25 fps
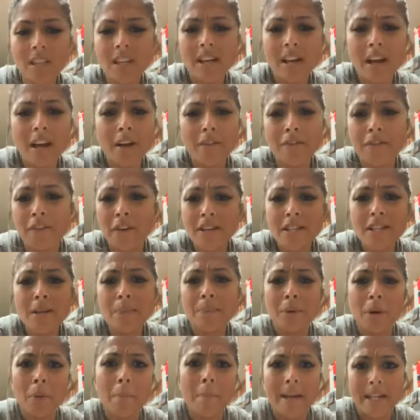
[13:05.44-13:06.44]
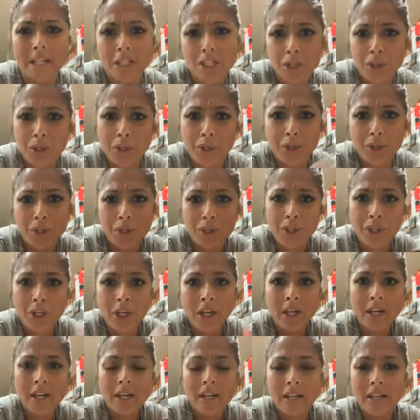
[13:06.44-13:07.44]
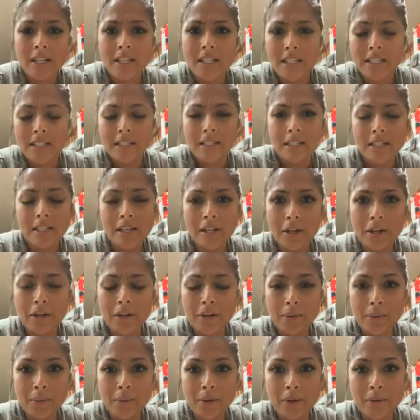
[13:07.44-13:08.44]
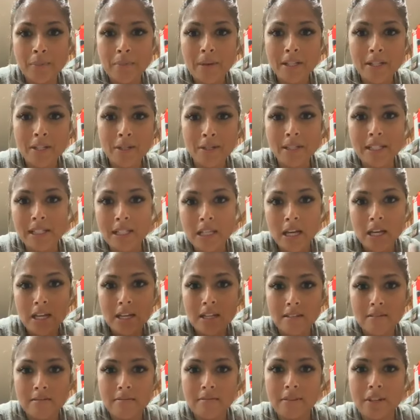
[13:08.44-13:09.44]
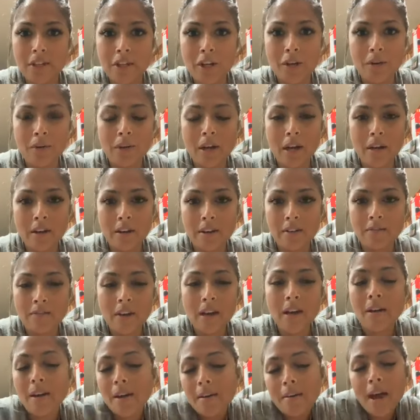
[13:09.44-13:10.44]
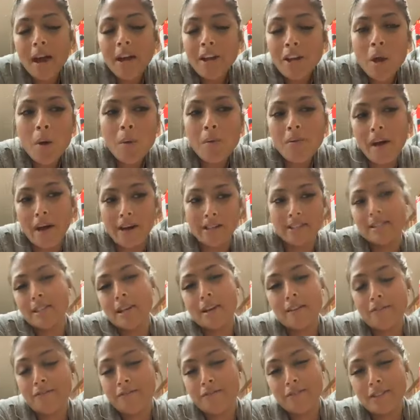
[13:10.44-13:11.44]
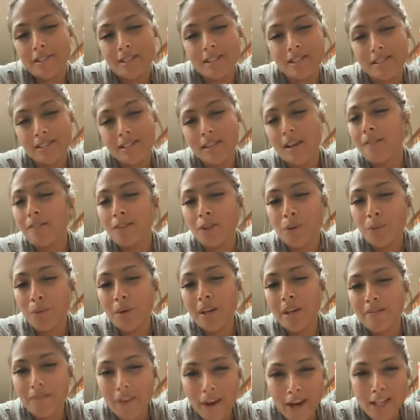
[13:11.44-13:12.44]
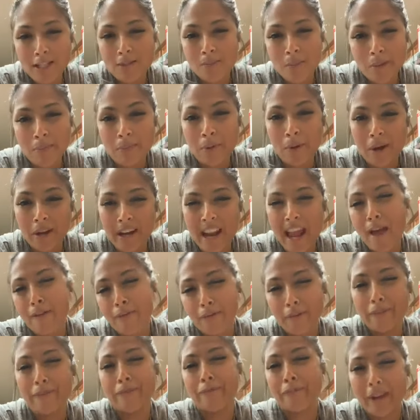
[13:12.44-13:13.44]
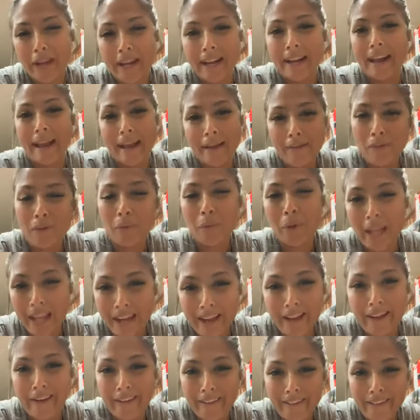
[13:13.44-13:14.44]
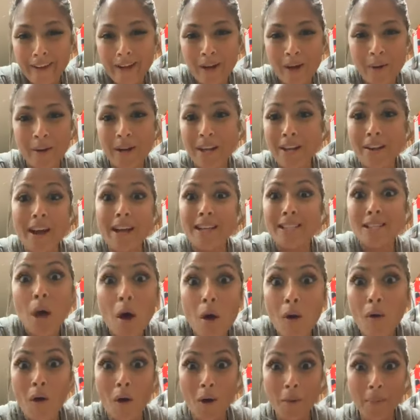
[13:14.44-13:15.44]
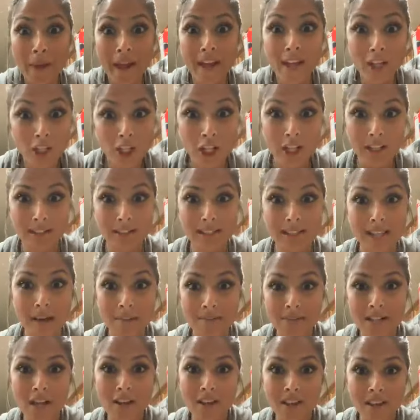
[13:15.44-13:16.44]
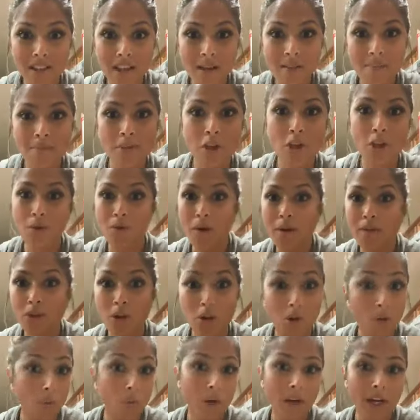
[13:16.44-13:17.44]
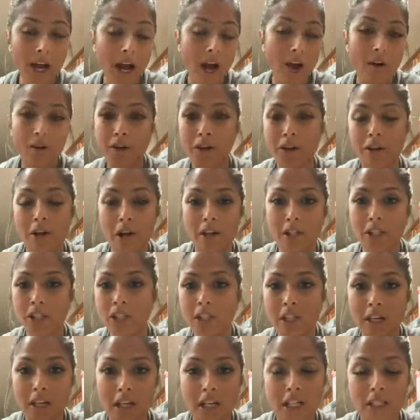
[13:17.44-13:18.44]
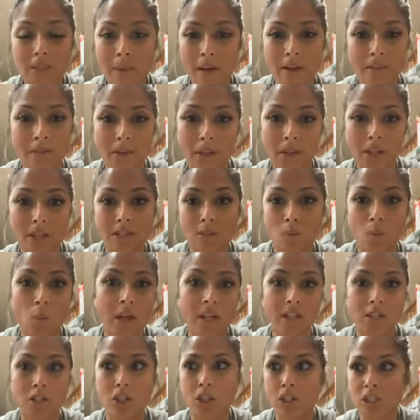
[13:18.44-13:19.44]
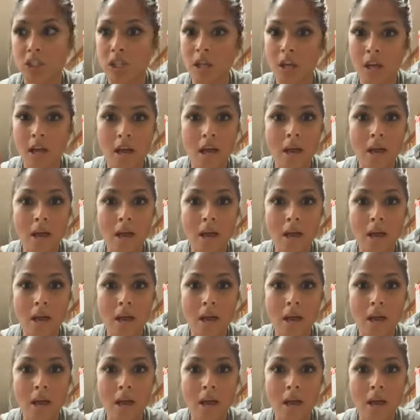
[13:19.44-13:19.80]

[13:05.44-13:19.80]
it kind of frees up your mental, you know, your mental state and, you know, kind of, I know that stuff. This is stuff that we advise people on every freaking day of the week. You know, and I tell our patients, I'm telling them, you have to go work out. You're not just going to expect for this weight to just